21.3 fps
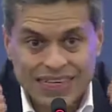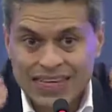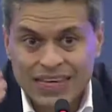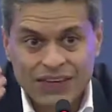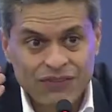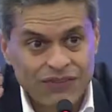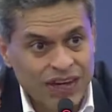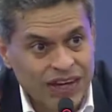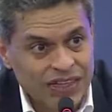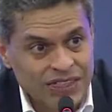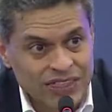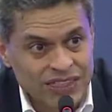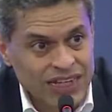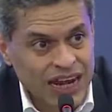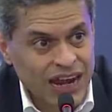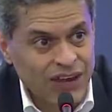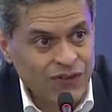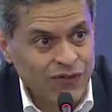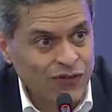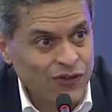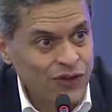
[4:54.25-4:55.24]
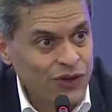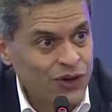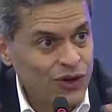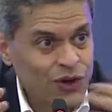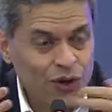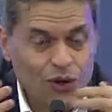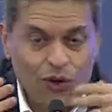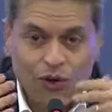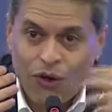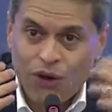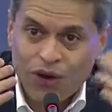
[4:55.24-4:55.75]
even at Stanford
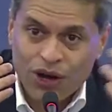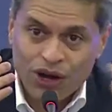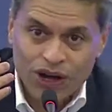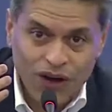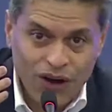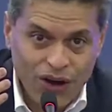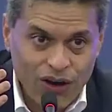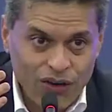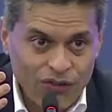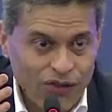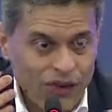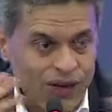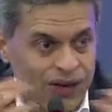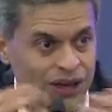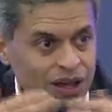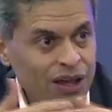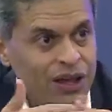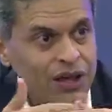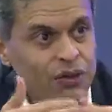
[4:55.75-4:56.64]
or at Harvard,